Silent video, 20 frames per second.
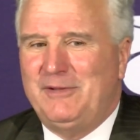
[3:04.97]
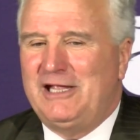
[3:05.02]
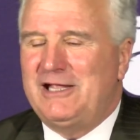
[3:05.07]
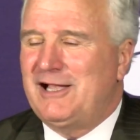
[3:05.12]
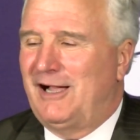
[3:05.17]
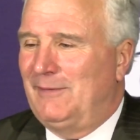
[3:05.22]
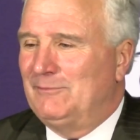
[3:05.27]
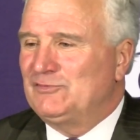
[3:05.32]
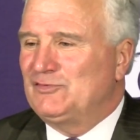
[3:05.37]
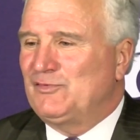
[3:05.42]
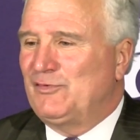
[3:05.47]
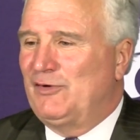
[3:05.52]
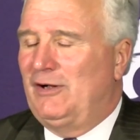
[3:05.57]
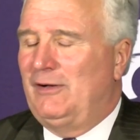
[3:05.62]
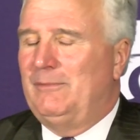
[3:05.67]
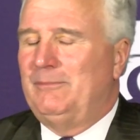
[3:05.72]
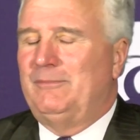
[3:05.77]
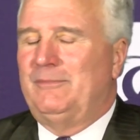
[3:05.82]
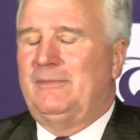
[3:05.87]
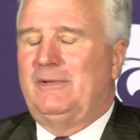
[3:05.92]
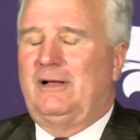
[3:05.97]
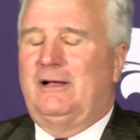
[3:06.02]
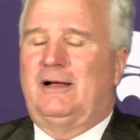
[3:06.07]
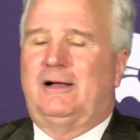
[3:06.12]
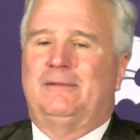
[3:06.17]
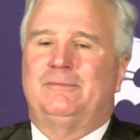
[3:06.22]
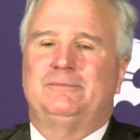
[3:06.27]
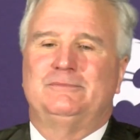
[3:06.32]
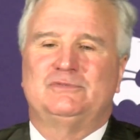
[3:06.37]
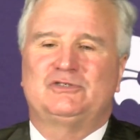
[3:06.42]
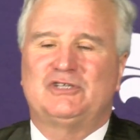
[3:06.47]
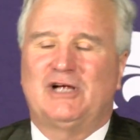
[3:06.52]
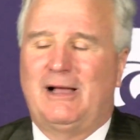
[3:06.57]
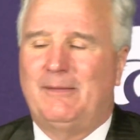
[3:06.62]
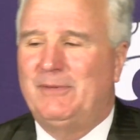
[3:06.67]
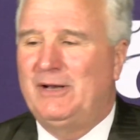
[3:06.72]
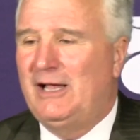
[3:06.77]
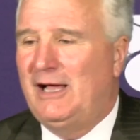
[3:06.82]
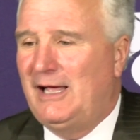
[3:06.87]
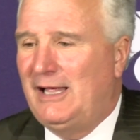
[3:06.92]
He comes from uh,
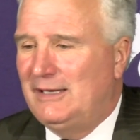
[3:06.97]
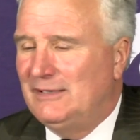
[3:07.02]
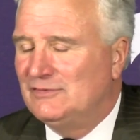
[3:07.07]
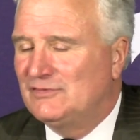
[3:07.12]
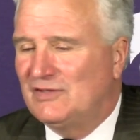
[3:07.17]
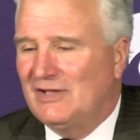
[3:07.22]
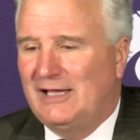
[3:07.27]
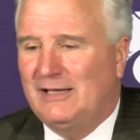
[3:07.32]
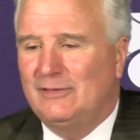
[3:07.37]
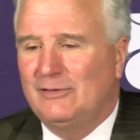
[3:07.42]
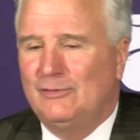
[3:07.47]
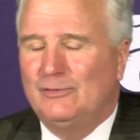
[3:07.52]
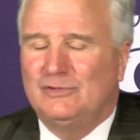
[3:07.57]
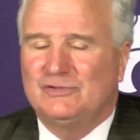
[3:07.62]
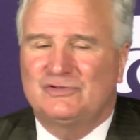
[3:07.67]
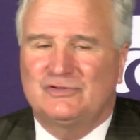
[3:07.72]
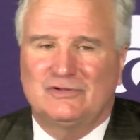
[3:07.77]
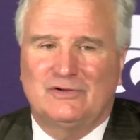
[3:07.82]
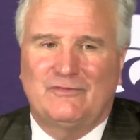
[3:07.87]
Chaminade and St. Louis.